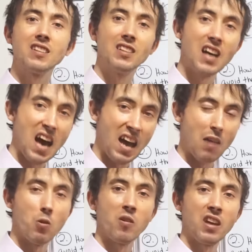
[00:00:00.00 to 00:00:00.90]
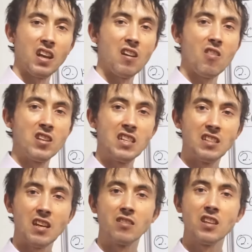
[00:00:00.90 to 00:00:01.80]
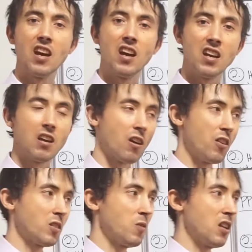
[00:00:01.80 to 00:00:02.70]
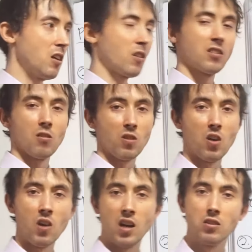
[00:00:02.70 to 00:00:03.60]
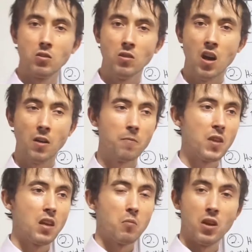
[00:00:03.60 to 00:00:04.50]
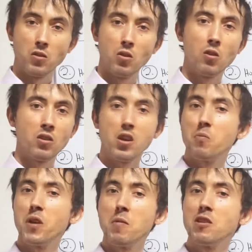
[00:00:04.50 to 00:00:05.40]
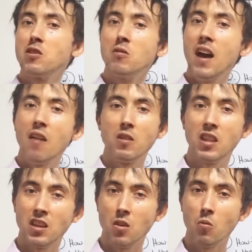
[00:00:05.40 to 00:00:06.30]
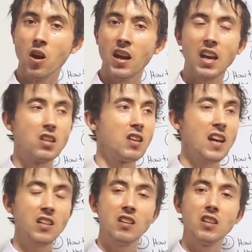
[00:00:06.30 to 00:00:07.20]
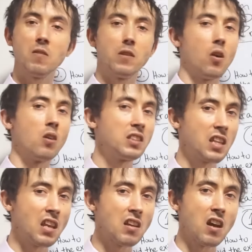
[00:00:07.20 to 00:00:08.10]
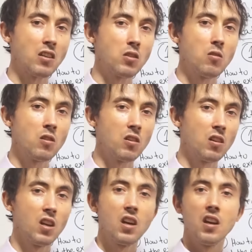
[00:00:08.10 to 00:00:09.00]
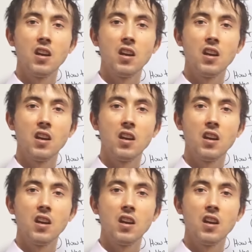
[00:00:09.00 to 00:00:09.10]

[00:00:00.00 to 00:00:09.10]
it a lot. I won't get into the details here on this video because it'll go on too long, but on Google, you can pretty much do everything you want. And technically, if you only did it on Google,